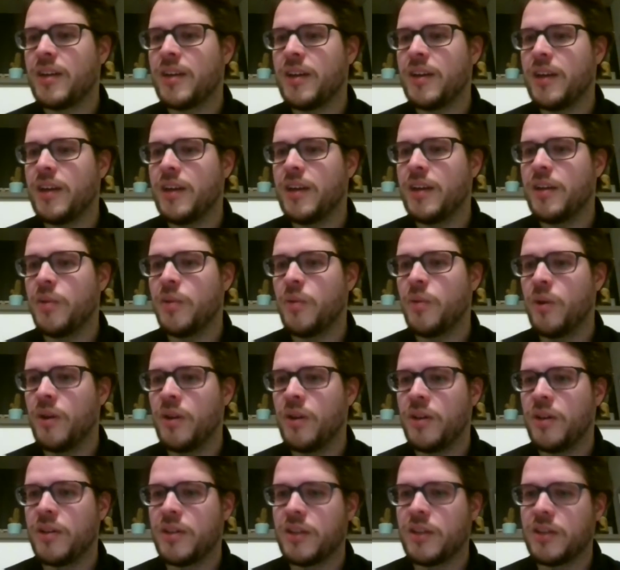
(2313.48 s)
in the
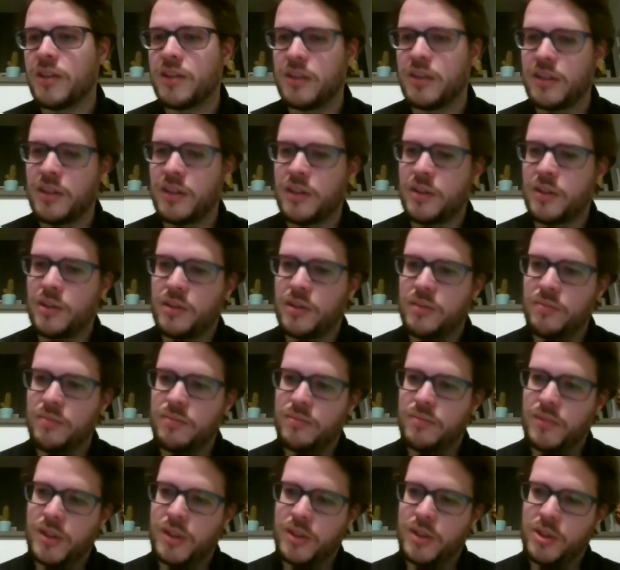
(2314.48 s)
world that
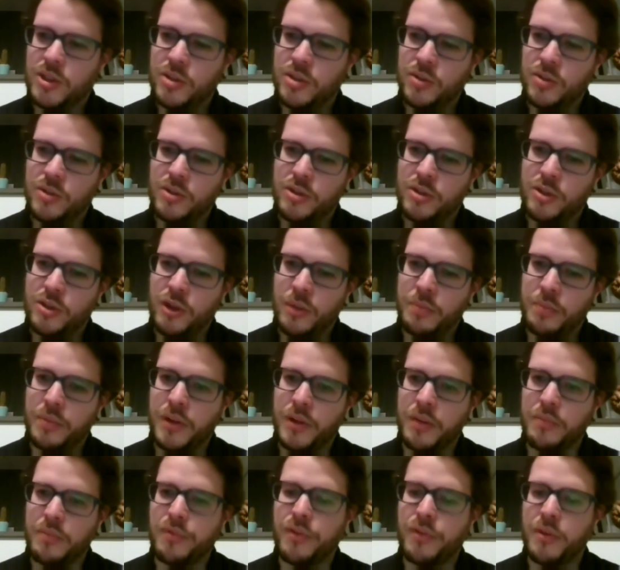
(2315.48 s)
should stop
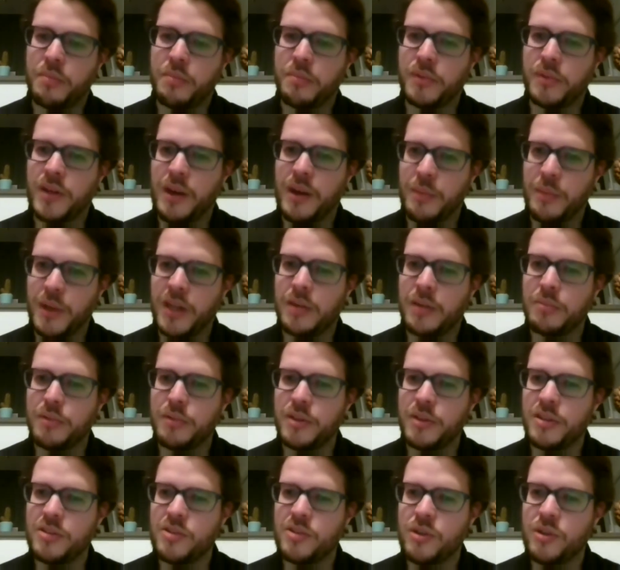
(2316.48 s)
them from coming up
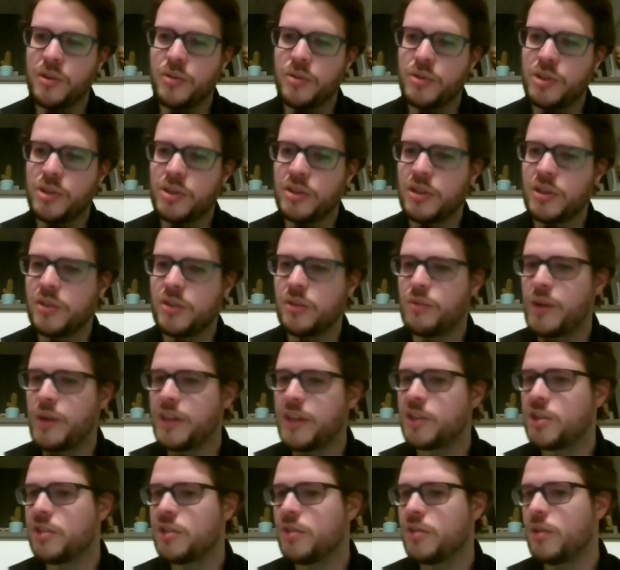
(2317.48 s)
with a solution. The
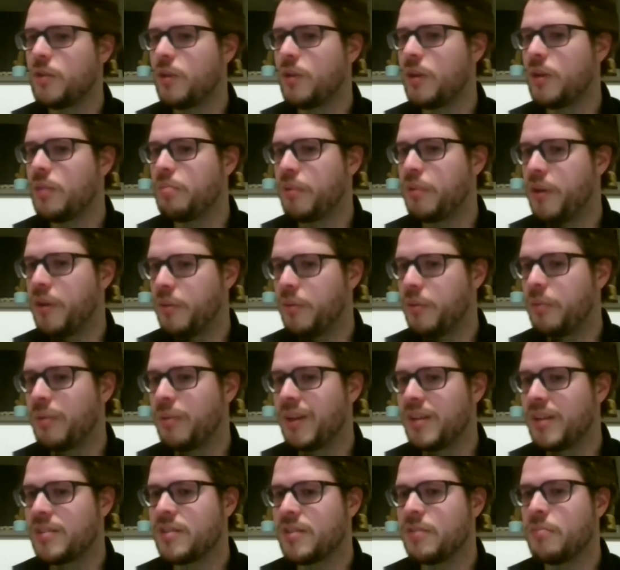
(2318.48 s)
question only
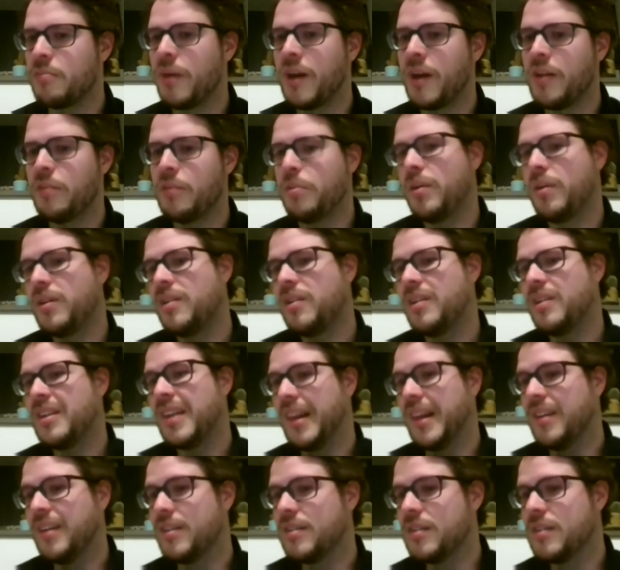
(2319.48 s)
probably is, in my opinion at
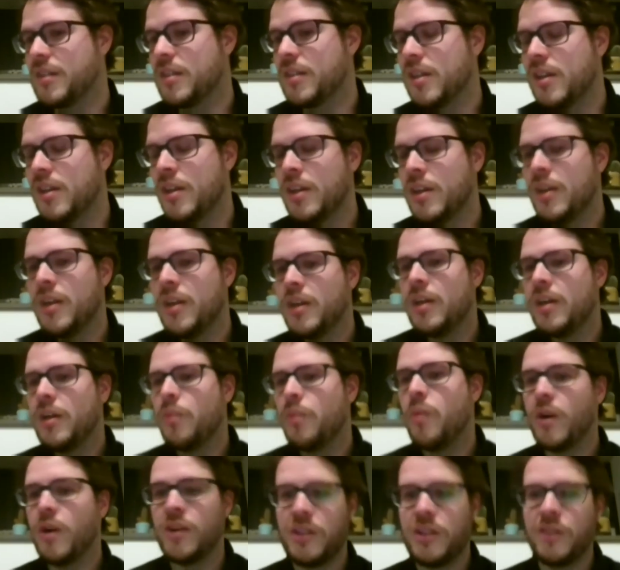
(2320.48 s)
least,
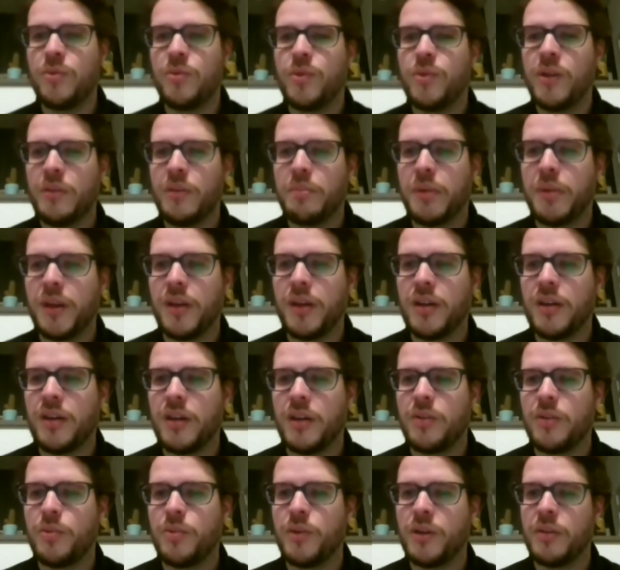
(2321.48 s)
what it will be.
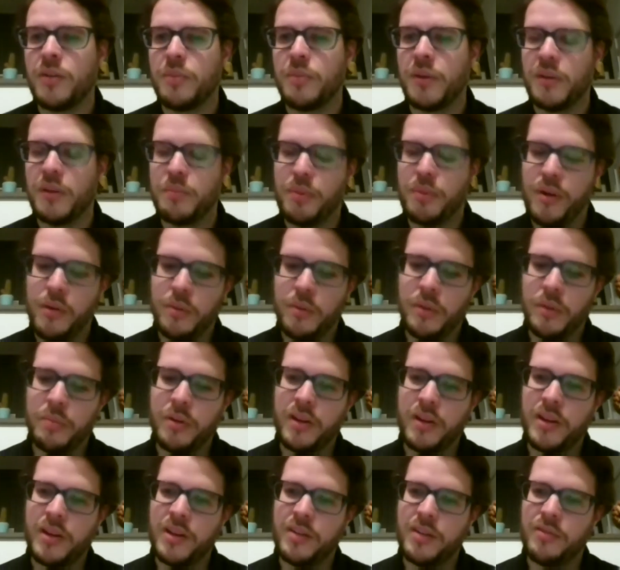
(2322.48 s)
It will be
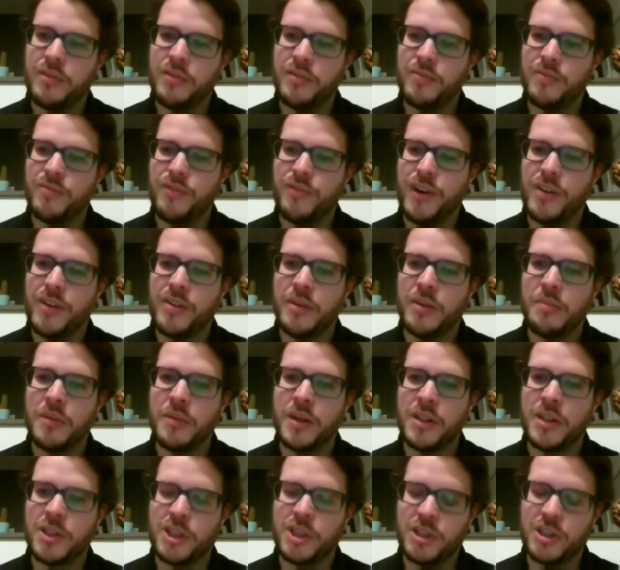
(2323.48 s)
probably very
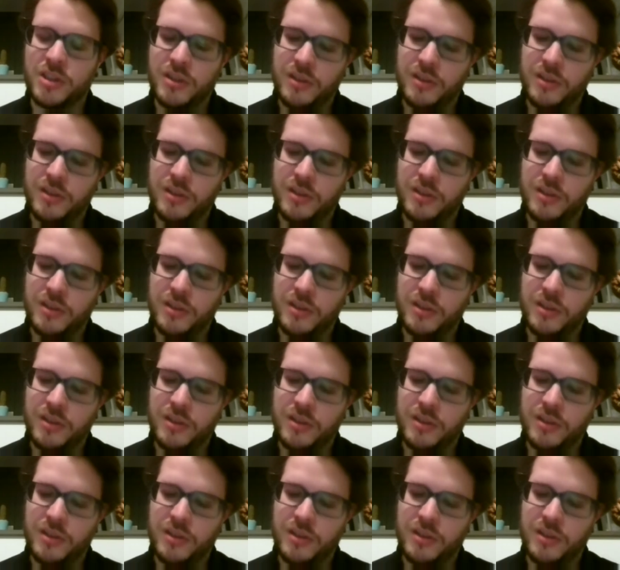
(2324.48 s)
much